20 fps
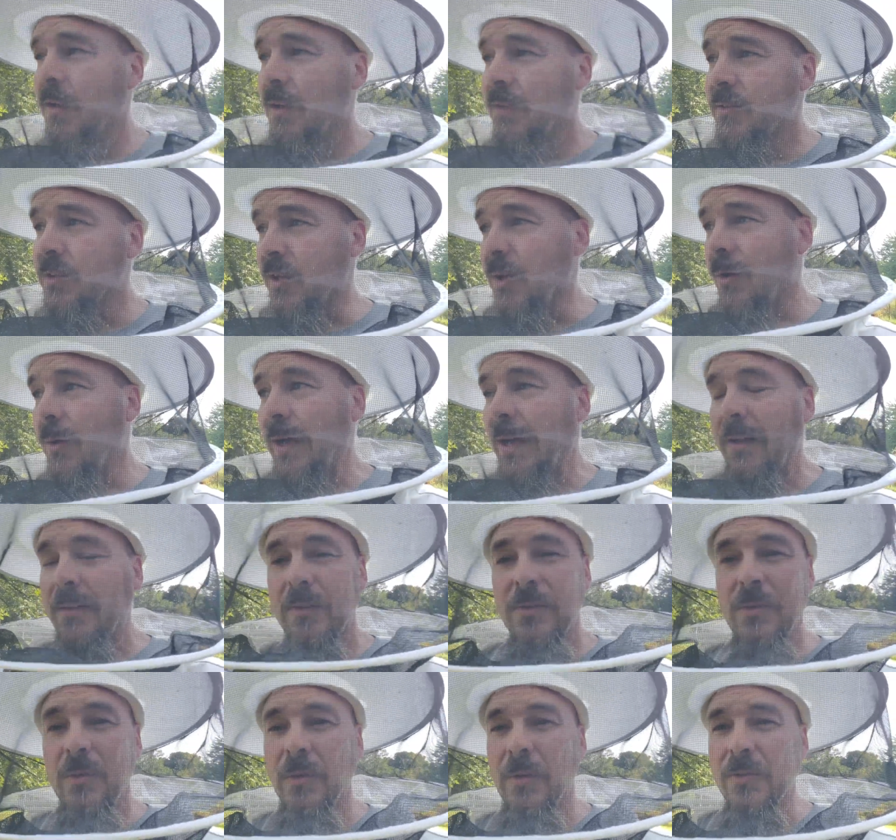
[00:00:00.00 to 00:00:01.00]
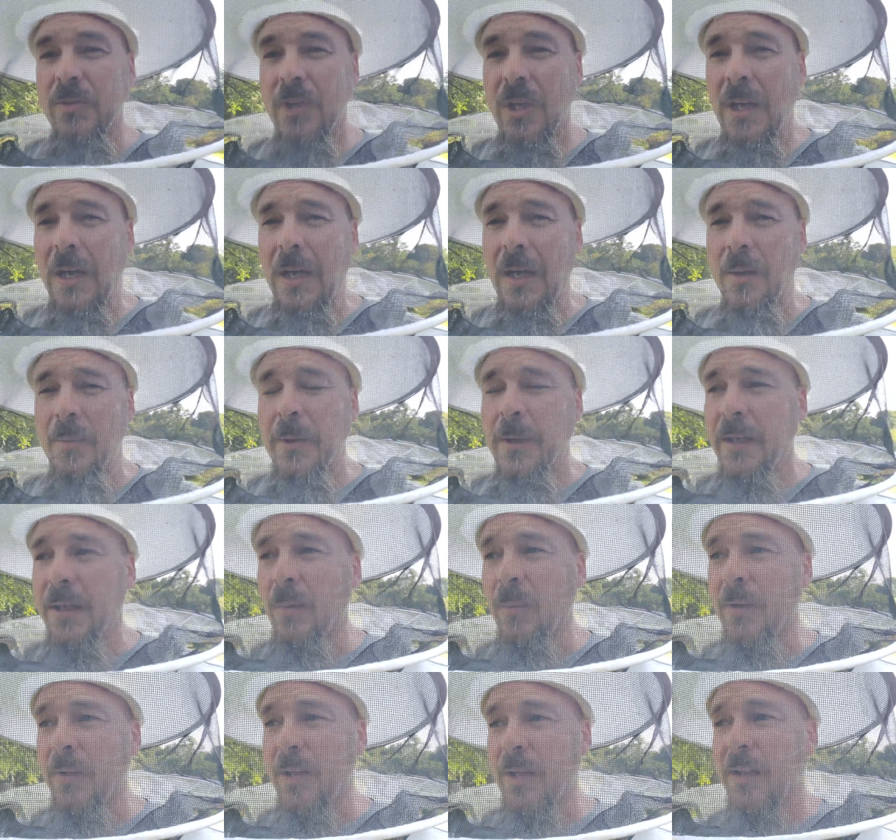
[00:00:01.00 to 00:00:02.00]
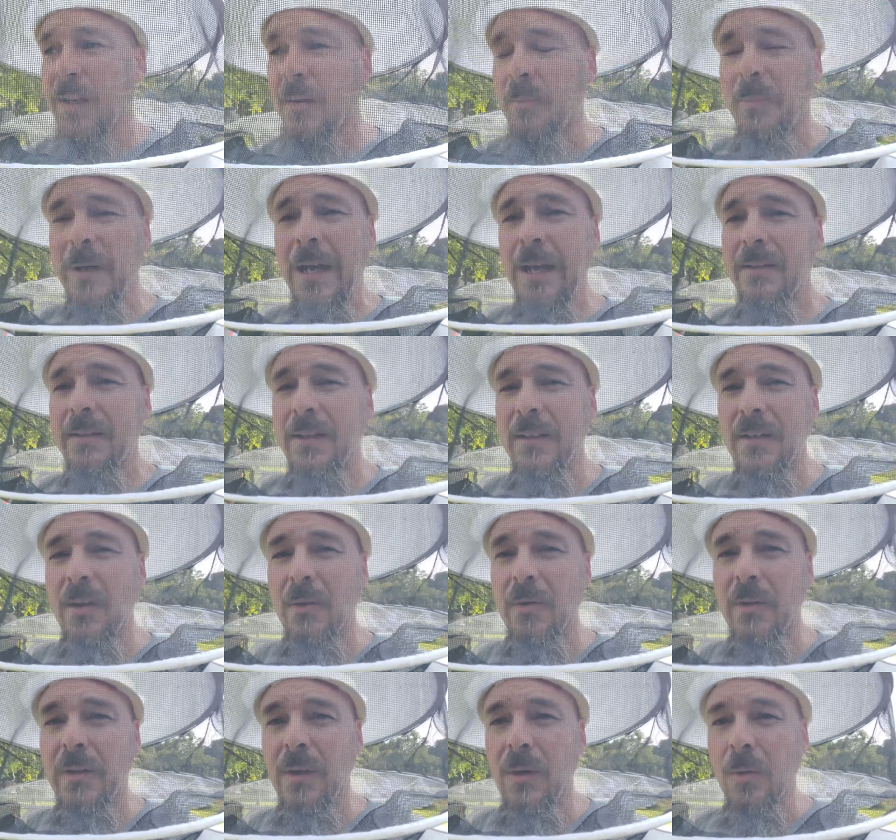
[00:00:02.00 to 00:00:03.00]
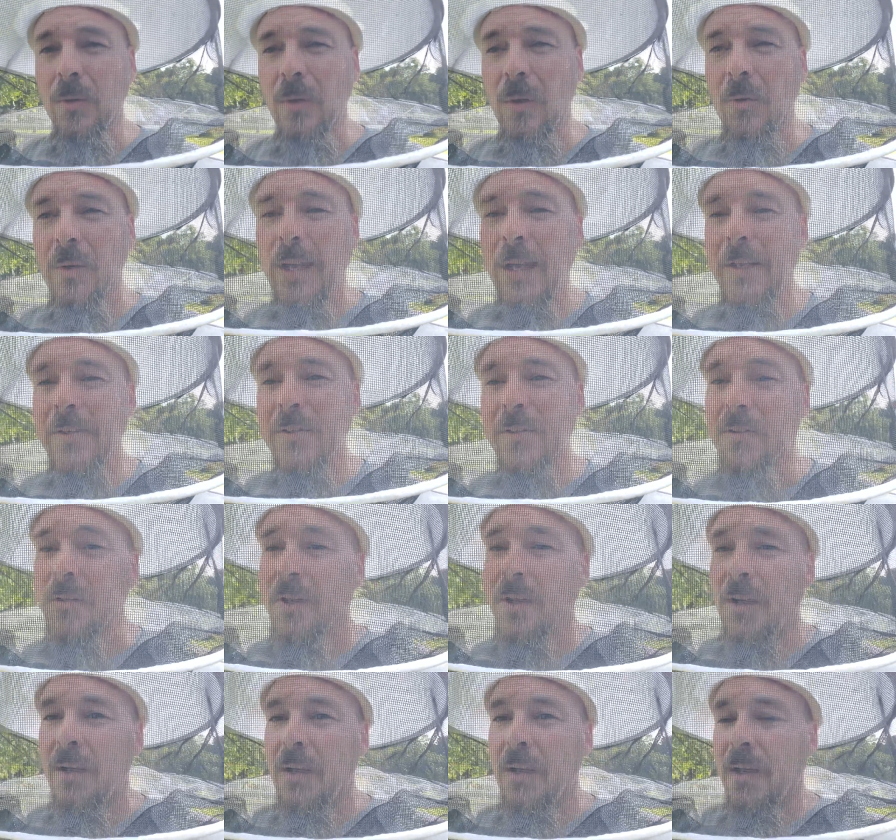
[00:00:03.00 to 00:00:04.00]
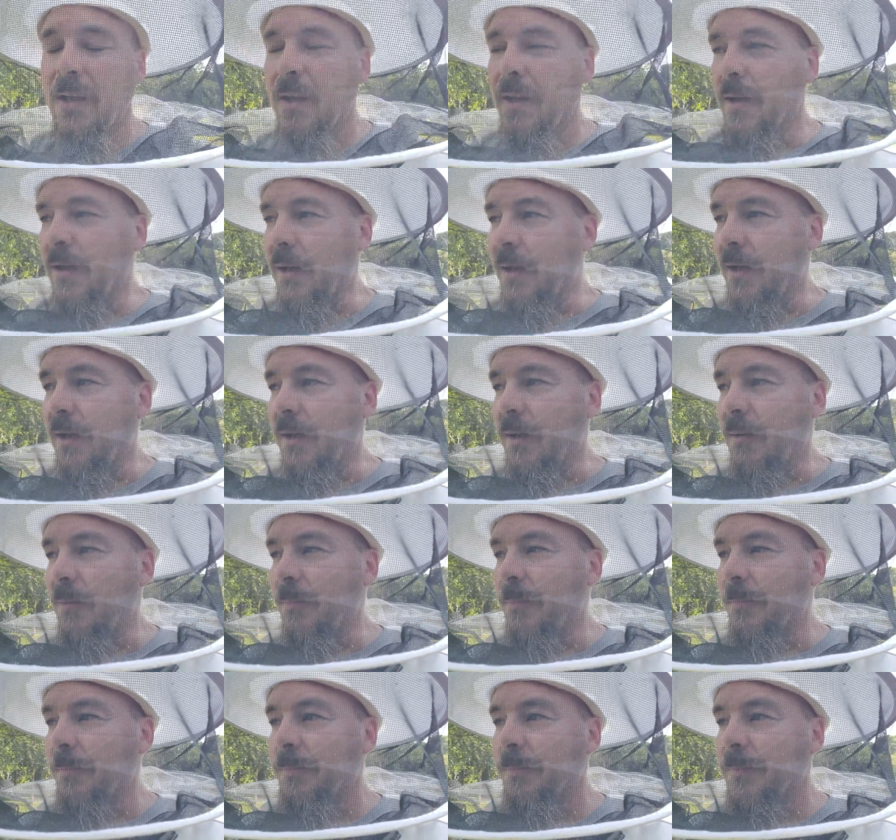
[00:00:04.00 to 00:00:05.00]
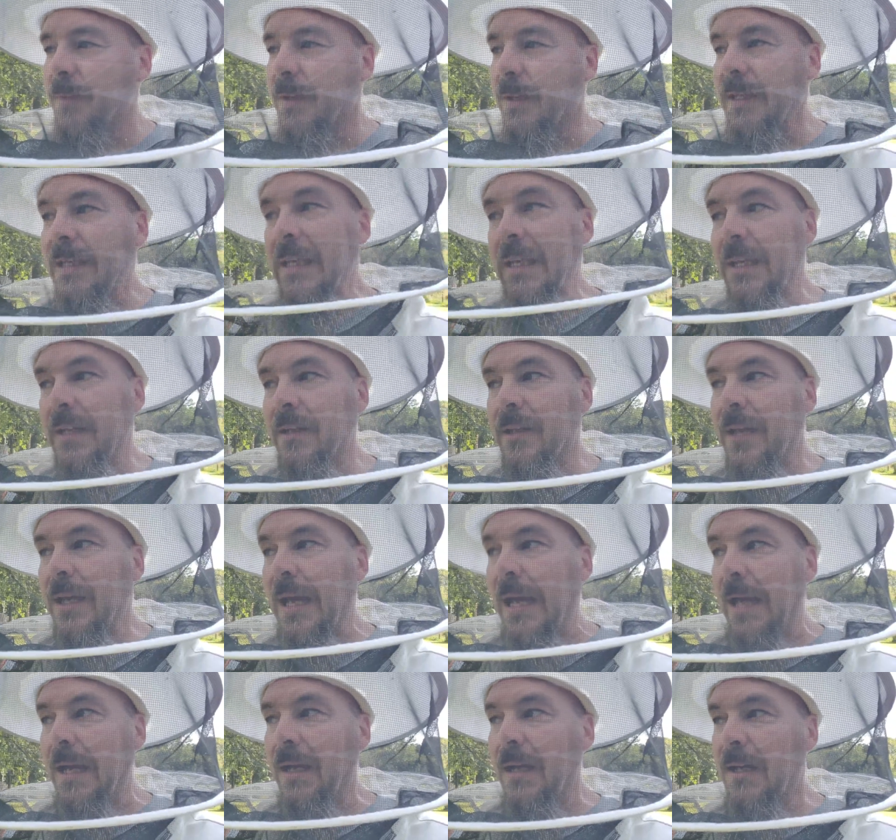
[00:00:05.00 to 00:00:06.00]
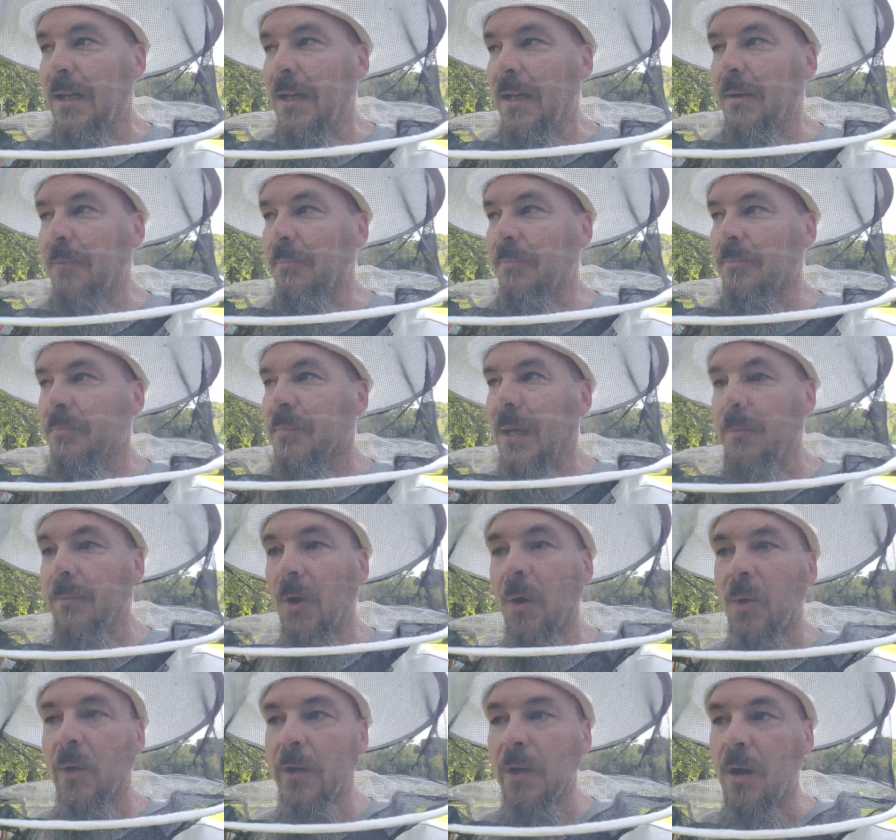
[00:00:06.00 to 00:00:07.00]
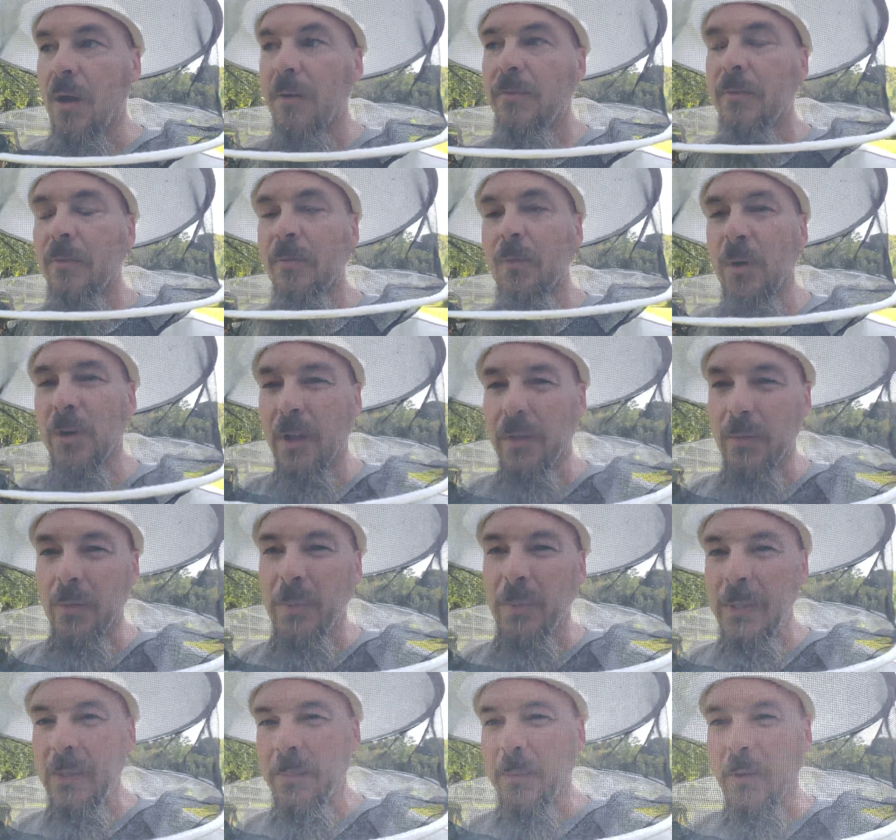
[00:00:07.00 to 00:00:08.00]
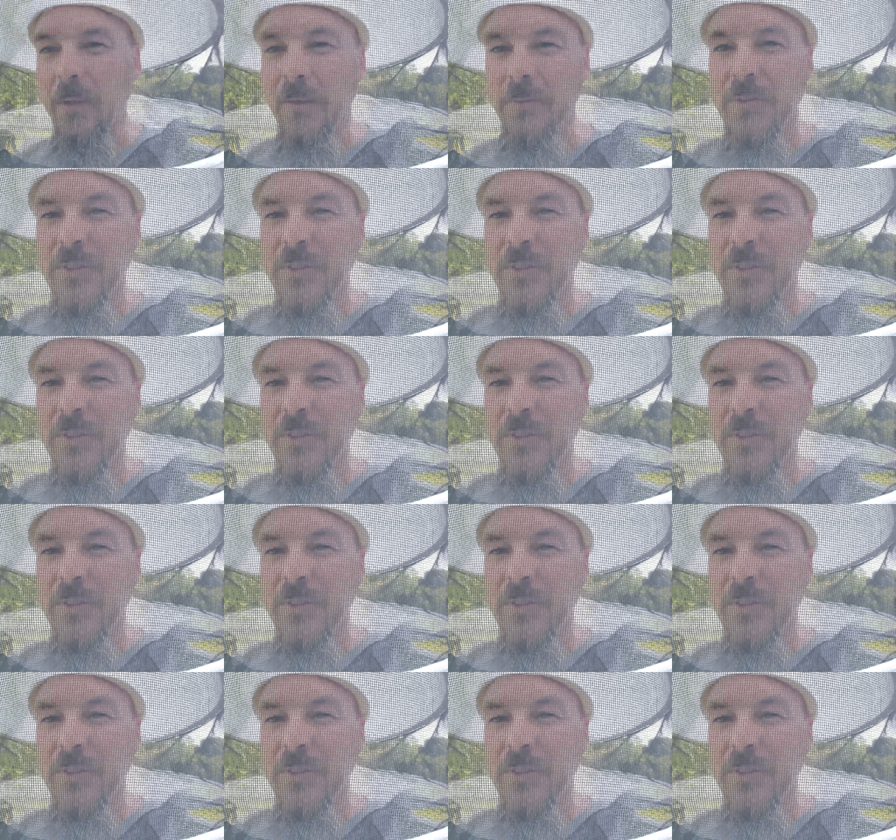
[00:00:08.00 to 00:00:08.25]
to go out and do their job, and when they come back, they go to the old location. Um, again, I, am I'm, I'm going off of what other people have